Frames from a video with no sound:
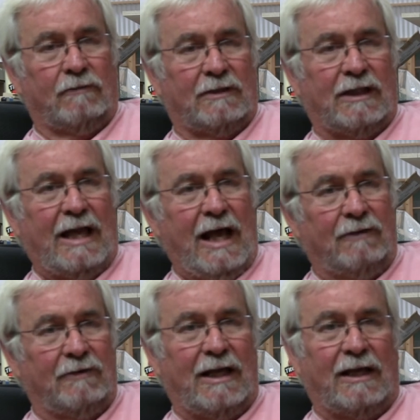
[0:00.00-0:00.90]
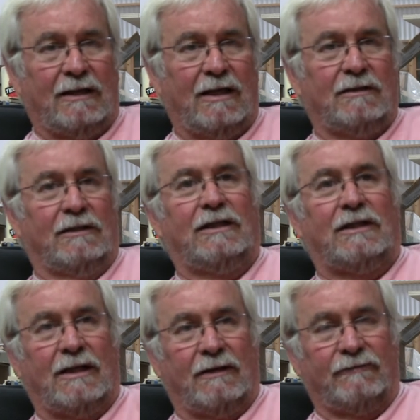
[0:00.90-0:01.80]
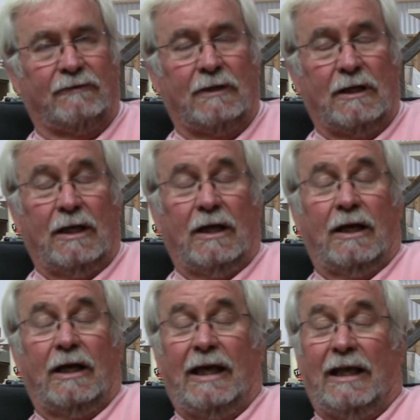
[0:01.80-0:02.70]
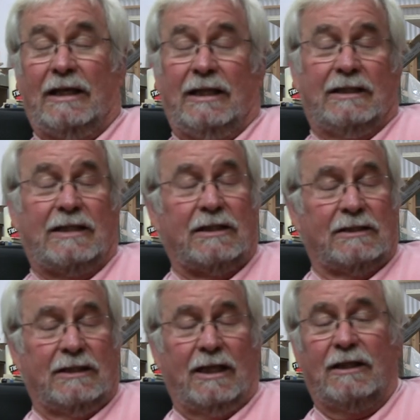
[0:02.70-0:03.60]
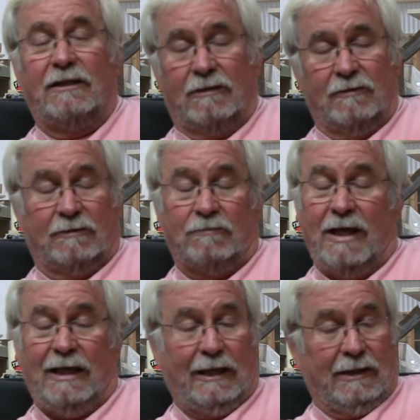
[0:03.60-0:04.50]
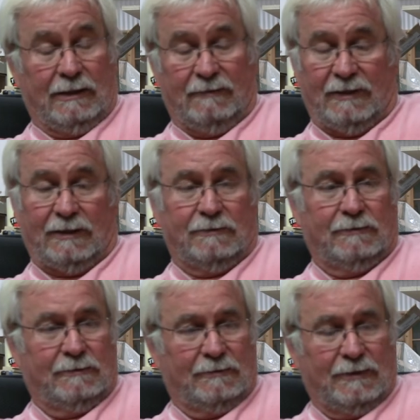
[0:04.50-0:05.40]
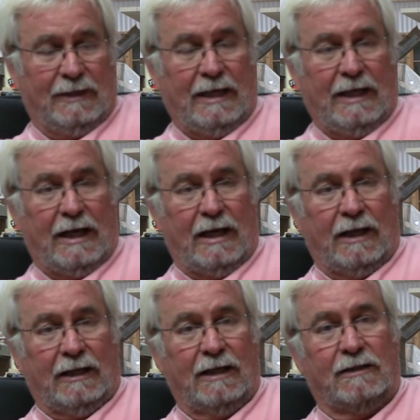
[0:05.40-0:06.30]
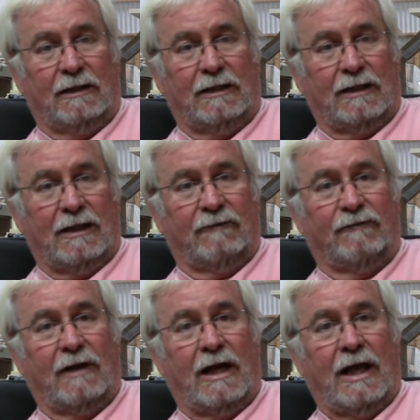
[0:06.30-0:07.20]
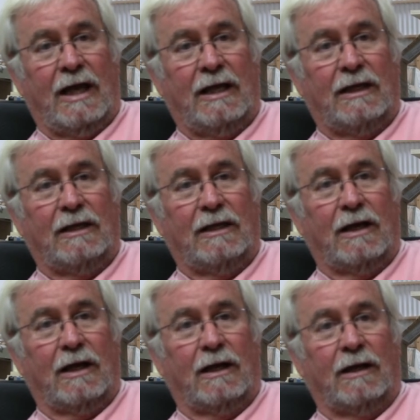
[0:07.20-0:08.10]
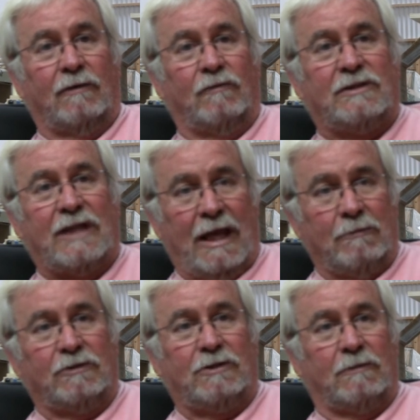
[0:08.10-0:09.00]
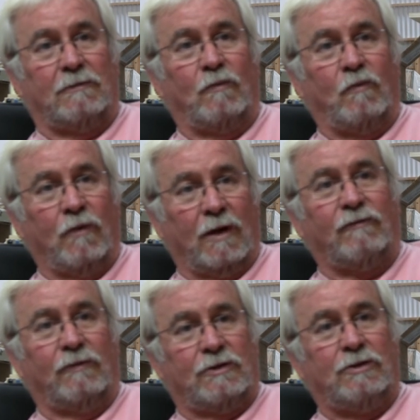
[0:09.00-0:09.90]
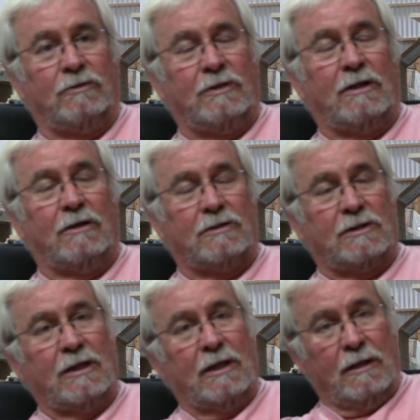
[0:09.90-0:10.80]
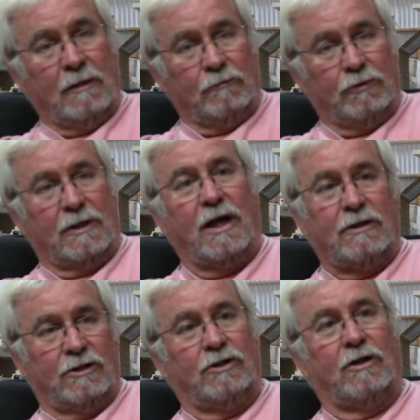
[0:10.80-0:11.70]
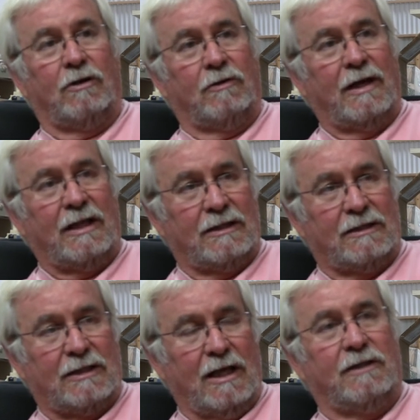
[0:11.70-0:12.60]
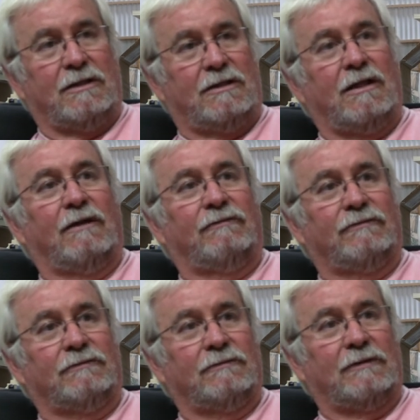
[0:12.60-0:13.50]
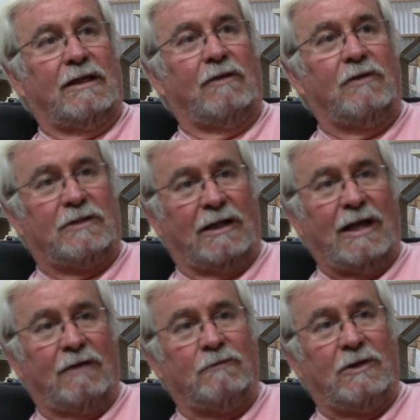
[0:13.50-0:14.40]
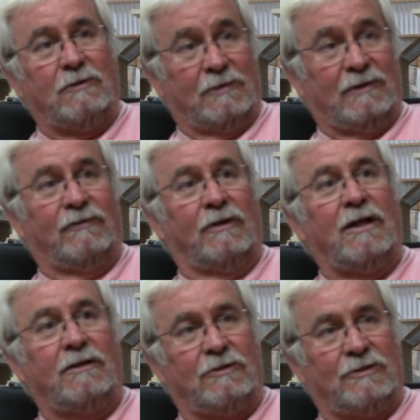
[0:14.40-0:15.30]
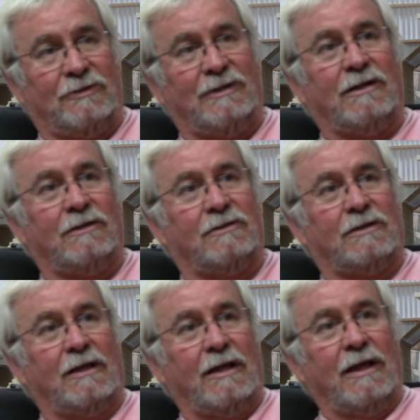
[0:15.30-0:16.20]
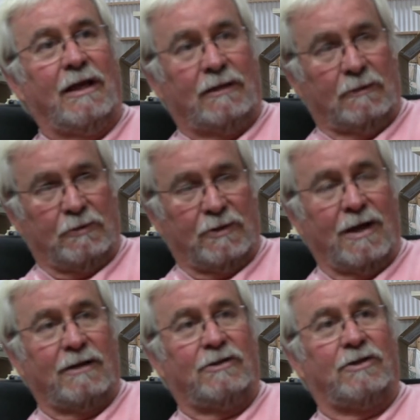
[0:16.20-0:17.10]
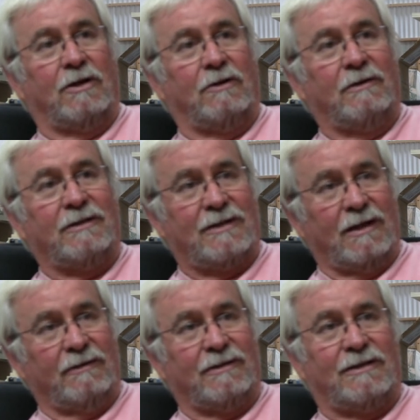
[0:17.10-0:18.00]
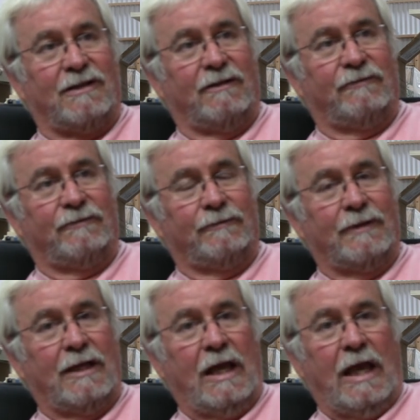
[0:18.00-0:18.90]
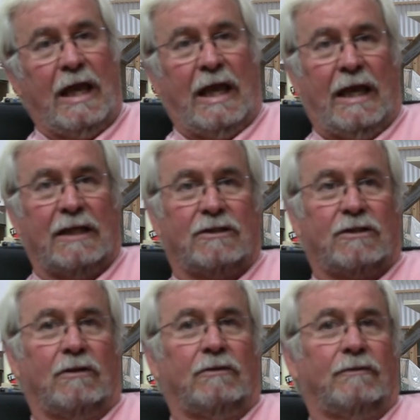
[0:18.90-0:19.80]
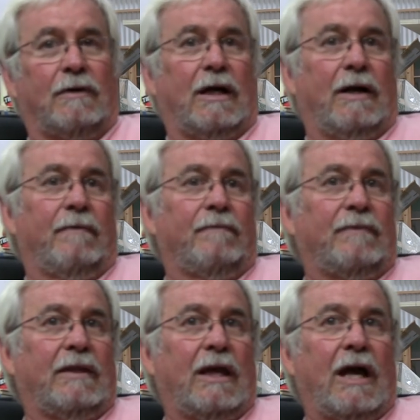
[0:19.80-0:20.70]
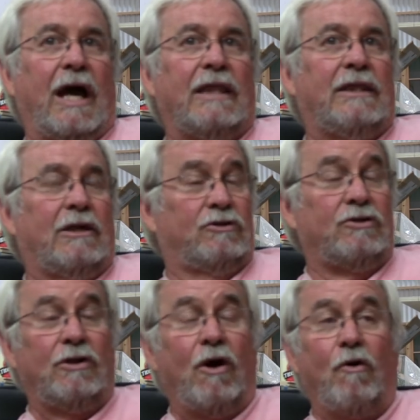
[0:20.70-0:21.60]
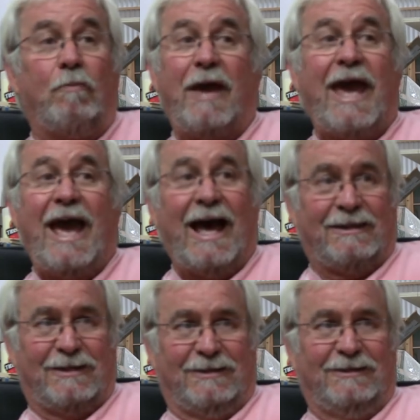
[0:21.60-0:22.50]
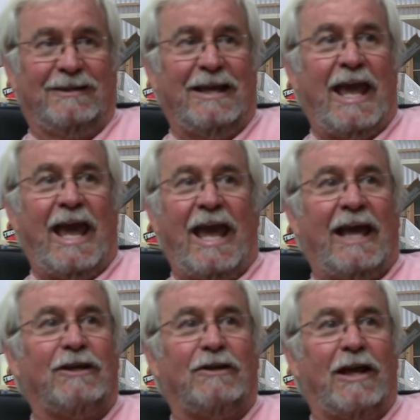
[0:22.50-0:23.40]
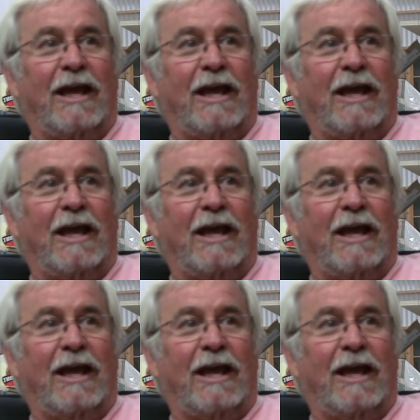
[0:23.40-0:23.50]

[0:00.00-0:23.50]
with the gallery, and luckily enough, and this has nothing to do with making a living, luckily enough, I was able to work for 2 years, put on a show, and sell the stuff, which allowed me to work for another 2 years to put on a show and sell the stuff. And so there's no path. And